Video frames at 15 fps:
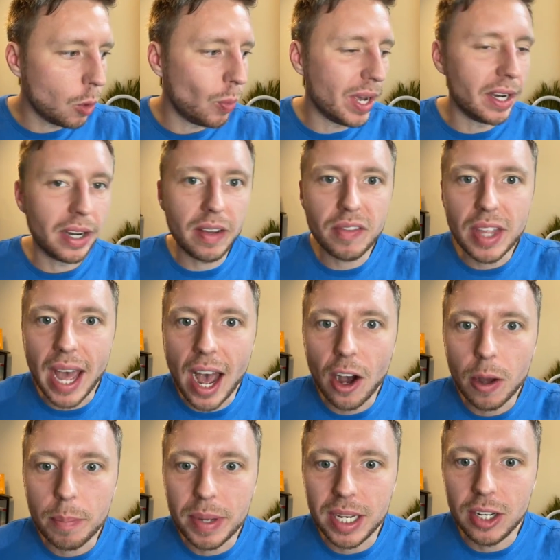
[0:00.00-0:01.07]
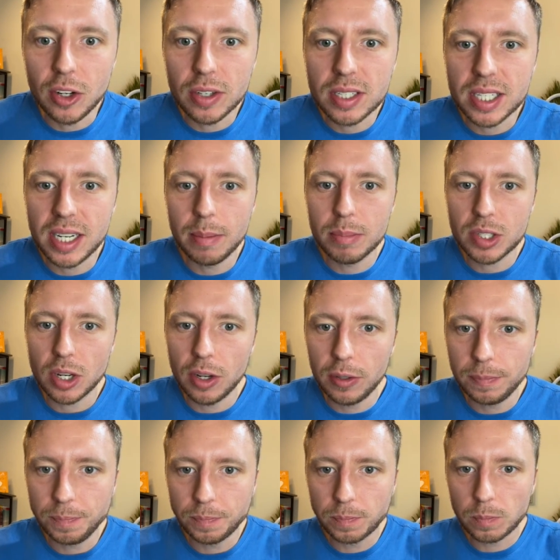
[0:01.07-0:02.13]
Wait, leave the jalapeno stems
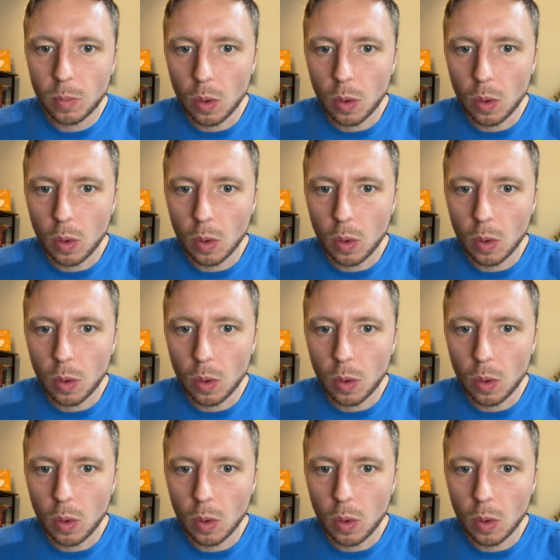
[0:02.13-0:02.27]
on?